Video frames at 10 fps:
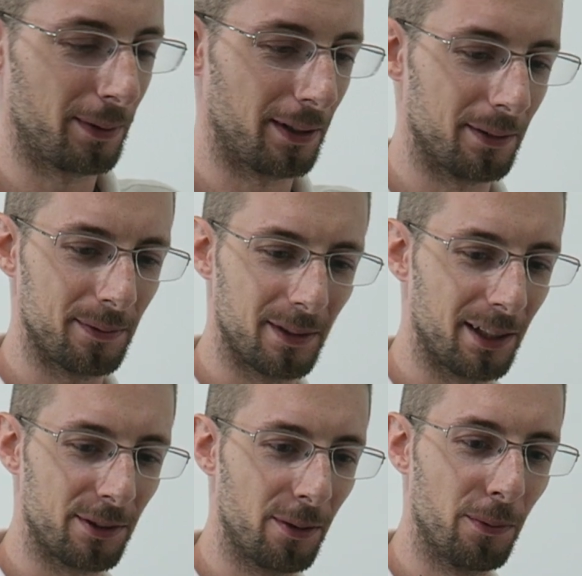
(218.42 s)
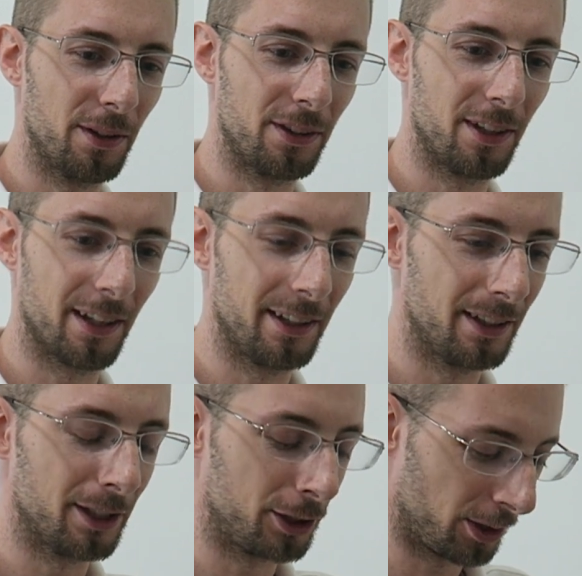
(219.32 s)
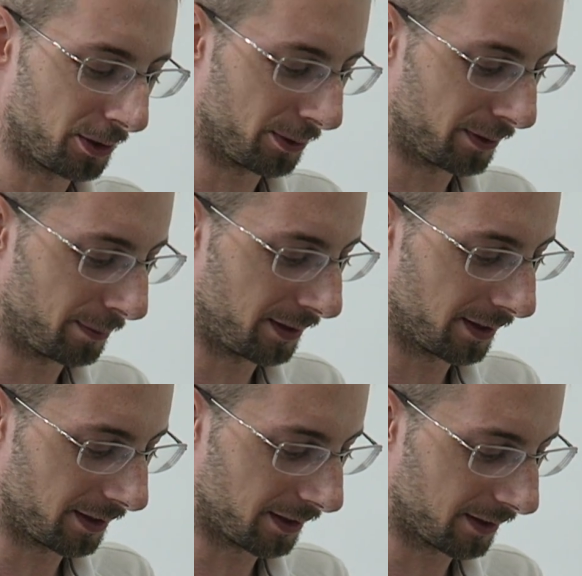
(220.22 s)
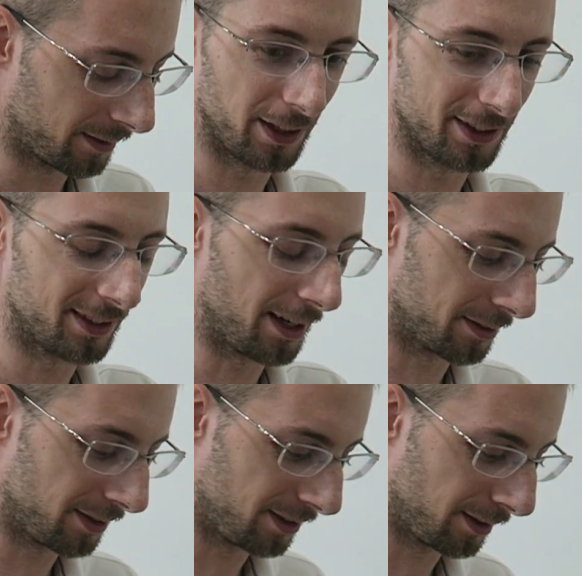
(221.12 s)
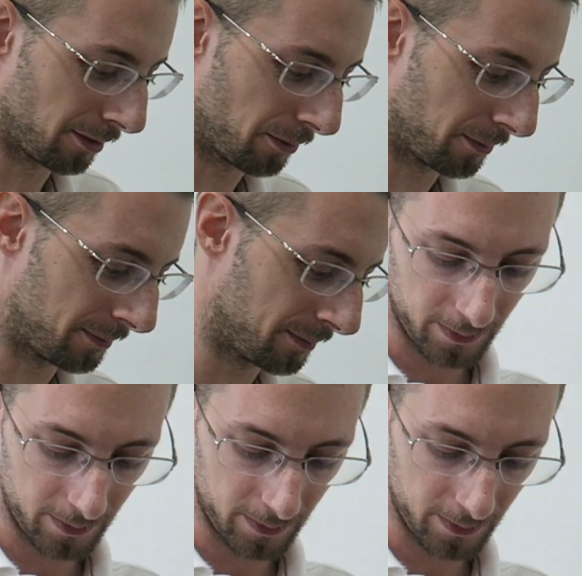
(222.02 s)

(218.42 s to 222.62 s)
well. That's the one thing I didn't show you in the beginning. It is down to 0.